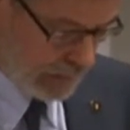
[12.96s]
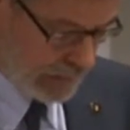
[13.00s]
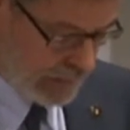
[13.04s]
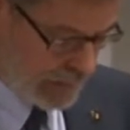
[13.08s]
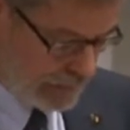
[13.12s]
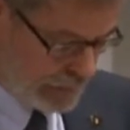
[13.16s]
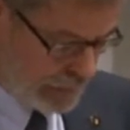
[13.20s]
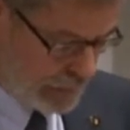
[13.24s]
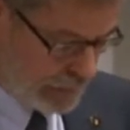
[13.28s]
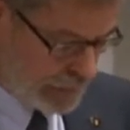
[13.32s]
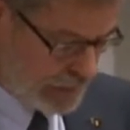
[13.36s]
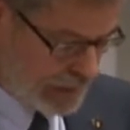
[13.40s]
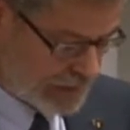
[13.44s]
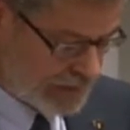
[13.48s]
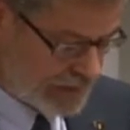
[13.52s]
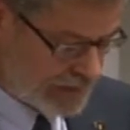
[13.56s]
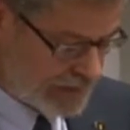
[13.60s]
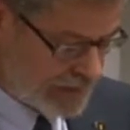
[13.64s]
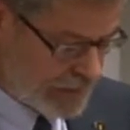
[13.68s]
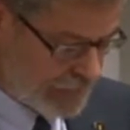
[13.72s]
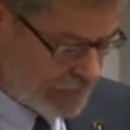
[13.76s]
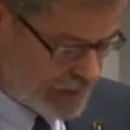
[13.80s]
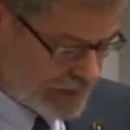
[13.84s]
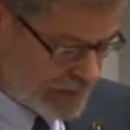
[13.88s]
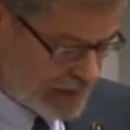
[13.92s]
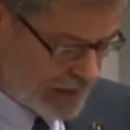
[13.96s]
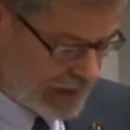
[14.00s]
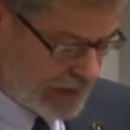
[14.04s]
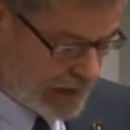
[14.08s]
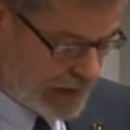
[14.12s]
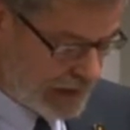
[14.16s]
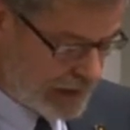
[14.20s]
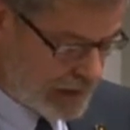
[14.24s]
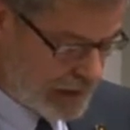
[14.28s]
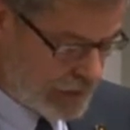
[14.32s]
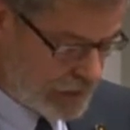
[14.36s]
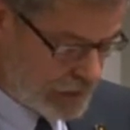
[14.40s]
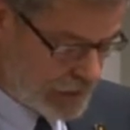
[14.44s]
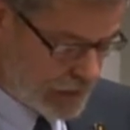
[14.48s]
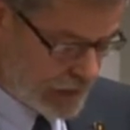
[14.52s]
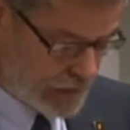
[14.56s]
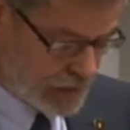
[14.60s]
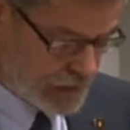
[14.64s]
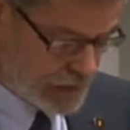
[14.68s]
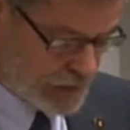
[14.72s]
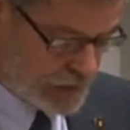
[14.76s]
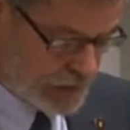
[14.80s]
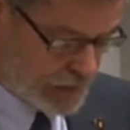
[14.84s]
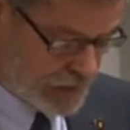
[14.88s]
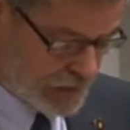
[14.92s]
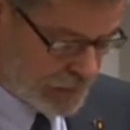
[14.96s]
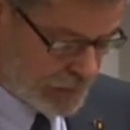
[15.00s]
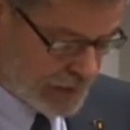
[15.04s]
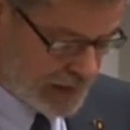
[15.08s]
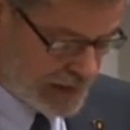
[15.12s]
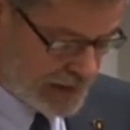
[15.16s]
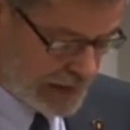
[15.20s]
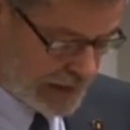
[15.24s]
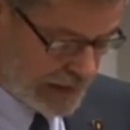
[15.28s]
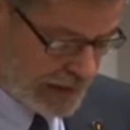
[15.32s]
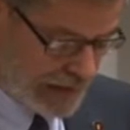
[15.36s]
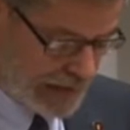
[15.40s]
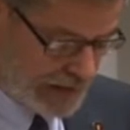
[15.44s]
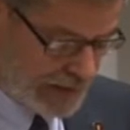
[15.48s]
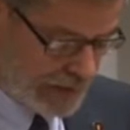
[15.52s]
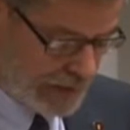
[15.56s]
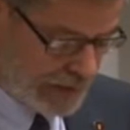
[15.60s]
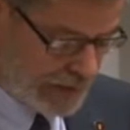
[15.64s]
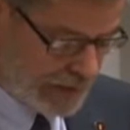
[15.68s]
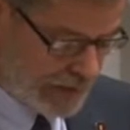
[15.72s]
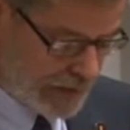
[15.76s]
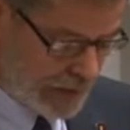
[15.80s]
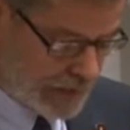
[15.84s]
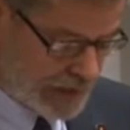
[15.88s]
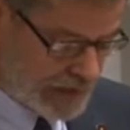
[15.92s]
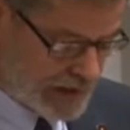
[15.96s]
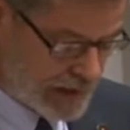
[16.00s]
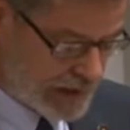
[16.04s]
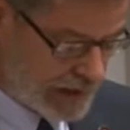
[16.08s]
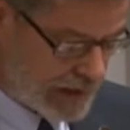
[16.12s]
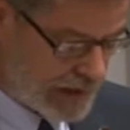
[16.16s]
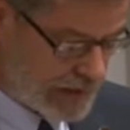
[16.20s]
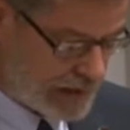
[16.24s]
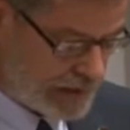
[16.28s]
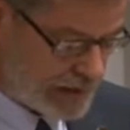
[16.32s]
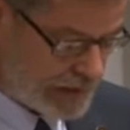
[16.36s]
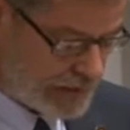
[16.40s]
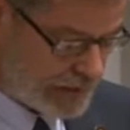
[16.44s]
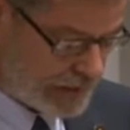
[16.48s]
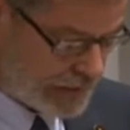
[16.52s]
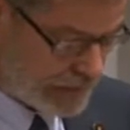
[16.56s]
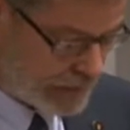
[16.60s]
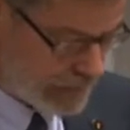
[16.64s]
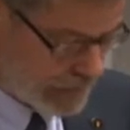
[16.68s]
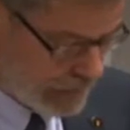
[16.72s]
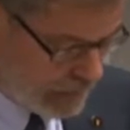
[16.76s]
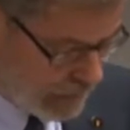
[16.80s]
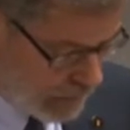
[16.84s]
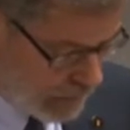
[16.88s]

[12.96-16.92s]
and the Brussels investigating judge specialized in terrorist cases